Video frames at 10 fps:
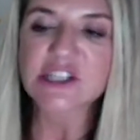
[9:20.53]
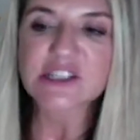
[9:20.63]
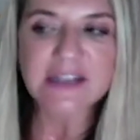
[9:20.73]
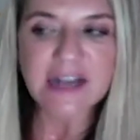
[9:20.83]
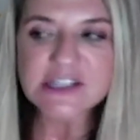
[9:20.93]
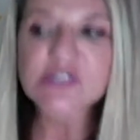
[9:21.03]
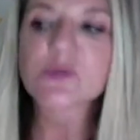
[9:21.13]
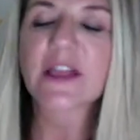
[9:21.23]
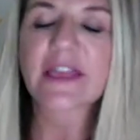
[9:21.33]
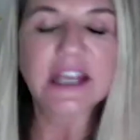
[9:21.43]
And she said, and I
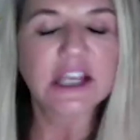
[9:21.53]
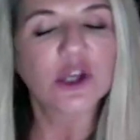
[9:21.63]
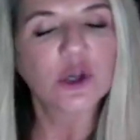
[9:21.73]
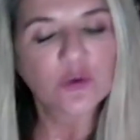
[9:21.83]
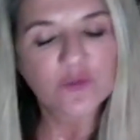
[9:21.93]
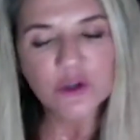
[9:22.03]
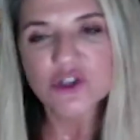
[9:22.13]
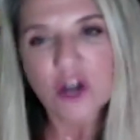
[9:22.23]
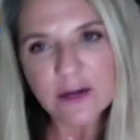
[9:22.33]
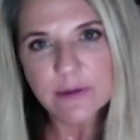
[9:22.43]
just want to thank you for
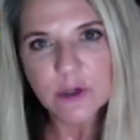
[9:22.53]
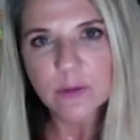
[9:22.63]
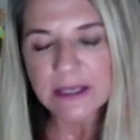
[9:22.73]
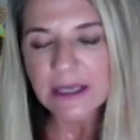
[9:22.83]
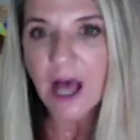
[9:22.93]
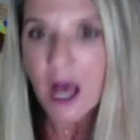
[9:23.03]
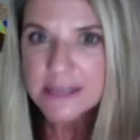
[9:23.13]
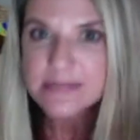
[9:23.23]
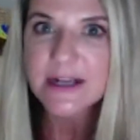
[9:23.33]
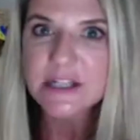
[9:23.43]
your astronomy book,
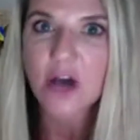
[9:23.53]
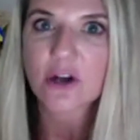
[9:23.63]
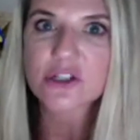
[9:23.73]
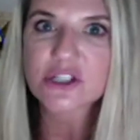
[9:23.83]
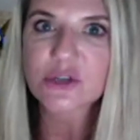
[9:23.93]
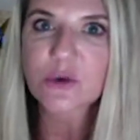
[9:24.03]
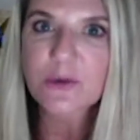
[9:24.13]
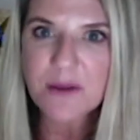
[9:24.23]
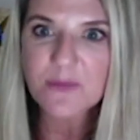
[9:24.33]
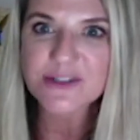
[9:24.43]
because my daughter still
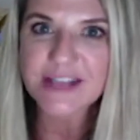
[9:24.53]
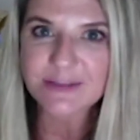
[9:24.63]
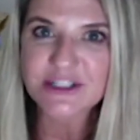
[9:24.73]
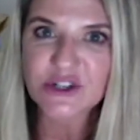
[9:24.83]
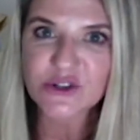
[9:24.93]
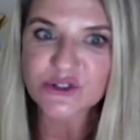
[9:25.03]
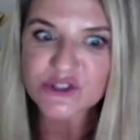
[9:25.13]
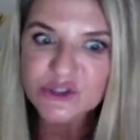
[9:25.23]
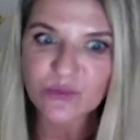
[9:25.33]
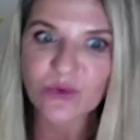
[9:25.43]
remembers that material,
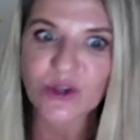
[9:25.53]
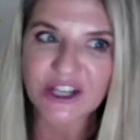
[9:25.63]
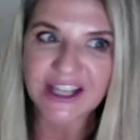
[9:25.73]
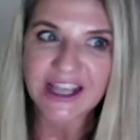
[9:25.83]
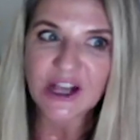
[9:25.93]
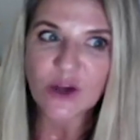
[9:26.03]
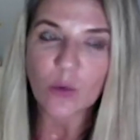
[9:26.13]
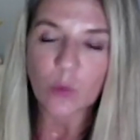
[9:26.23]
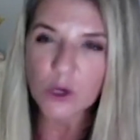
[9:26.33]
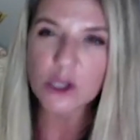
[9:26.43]
and she really,
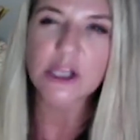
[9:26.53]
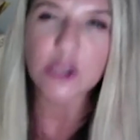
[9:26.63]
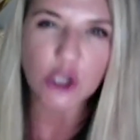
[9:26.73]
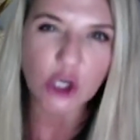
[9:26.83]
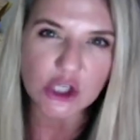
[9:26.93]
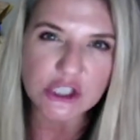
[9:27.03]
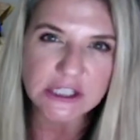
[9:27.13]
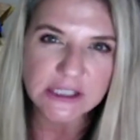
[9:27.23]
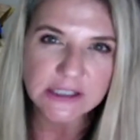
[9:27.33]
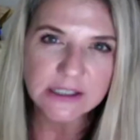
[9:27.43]
really
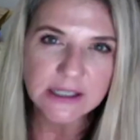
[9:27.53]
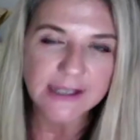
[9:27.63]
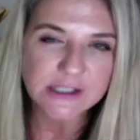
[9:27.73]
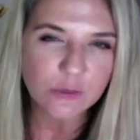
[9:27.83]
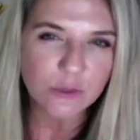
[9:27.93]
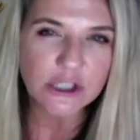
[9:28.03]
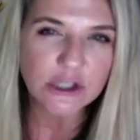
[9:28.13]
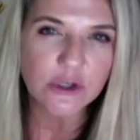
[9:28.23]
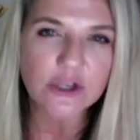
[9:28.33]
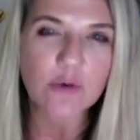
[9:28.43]
learned. And she
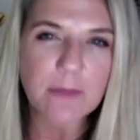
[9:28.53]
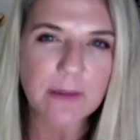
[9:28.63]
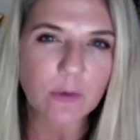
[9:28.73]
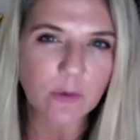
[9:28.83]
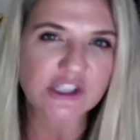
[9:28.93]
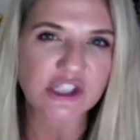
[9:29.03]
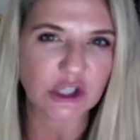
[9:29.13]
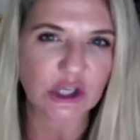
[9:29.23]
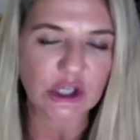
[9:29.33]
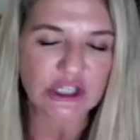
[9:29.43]
really learned and remembered what
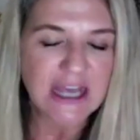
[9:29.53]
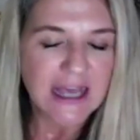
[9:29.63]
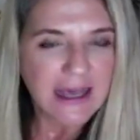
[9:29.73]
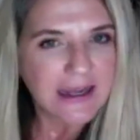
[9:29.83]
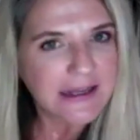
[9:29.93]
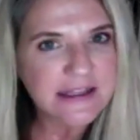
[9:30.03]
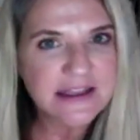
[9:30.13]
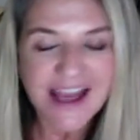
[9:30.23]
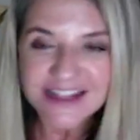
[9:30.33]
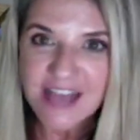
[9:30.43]
she learned. And I
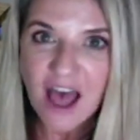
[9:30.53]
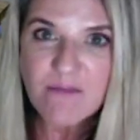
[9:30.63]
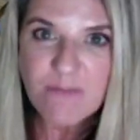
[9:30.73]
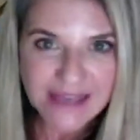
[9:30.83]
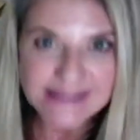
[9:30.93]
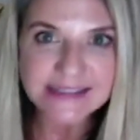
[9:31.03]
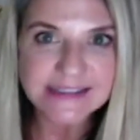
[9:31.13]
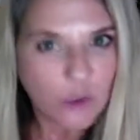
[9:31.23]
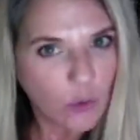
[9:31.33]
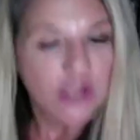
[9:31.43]
said, that's
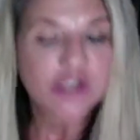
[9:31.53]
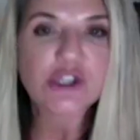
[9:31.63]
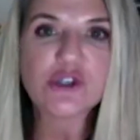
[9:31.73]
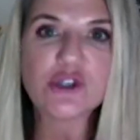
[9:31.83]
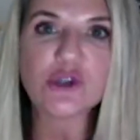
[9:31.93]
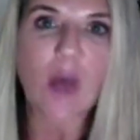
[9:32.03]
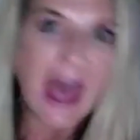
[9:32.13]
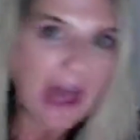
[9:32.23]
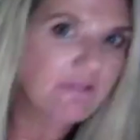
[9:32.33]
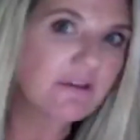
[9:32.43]
amazing. So did you do
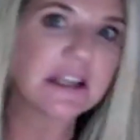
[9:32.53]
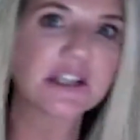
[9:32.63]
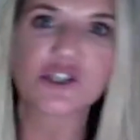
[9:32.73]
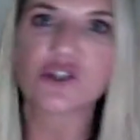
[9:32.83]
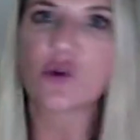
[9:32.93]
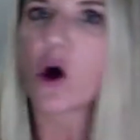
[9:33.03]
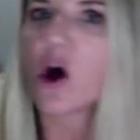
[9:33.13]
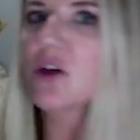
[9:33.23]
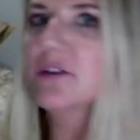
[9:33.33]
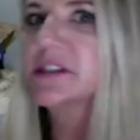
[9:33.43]
everything? Did you
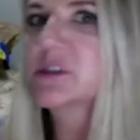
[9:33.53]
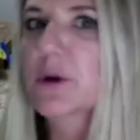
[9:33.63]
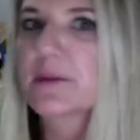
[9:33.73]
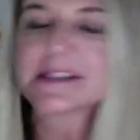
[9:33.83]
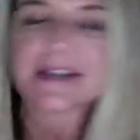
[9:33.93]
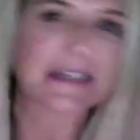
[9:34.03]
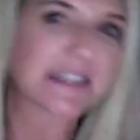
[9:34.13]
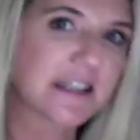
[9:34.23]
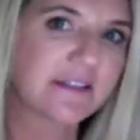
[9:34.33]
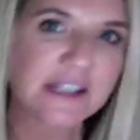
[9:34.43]
all the experiments and
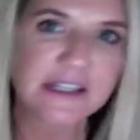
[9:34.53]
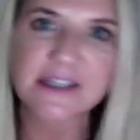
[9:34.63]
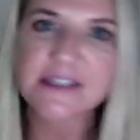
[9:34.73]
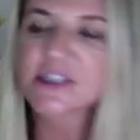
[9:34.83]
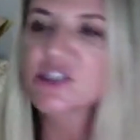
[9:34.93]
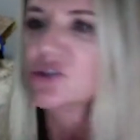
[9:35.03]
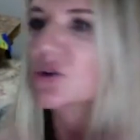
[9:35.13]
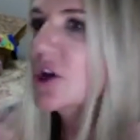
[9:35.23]
activities?